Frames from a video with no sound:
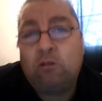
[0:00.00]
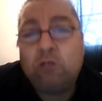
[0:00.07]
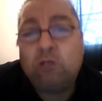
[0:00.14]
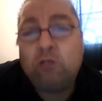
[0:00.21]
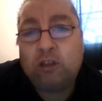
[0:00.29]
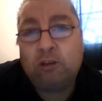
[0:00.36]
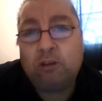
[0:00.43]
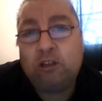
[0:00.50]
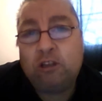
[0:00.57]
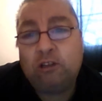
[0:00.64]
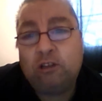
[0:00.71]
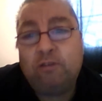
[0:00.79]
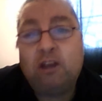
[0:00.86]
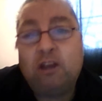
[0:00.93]
Also in
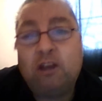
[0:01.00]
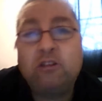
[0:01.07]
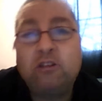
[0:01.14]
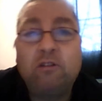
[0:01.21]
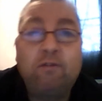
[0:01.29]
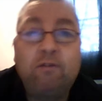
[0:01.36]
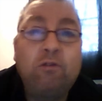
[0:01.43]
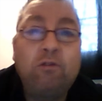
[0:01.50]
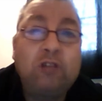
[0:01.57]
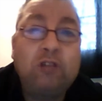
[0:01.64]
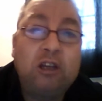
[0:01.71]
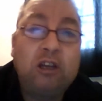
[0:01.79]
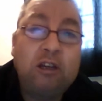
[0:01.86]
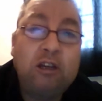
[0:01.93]

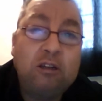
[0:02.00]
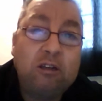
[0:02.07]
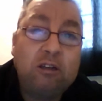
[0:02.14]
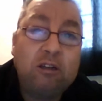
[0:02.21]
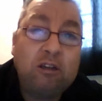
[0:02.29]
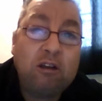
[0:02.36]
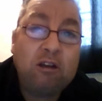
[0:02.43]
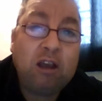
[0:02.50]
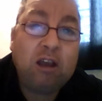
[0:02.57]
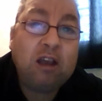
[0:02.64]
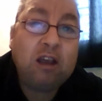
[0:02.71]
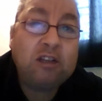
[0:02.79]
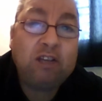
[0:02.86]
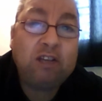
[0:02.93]
2014, I
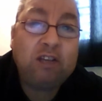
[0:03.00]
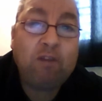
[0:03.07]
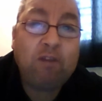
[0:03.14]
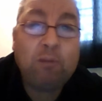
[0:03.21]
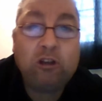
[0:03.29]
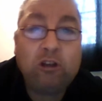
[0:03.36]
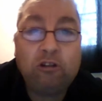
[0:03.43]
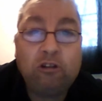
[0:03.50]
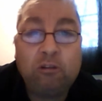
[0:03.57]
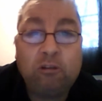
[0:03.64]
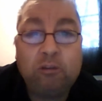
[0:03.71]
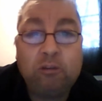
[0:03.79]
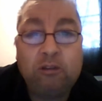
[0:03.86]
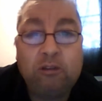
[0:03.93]
had to give up my
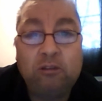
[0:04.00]
job.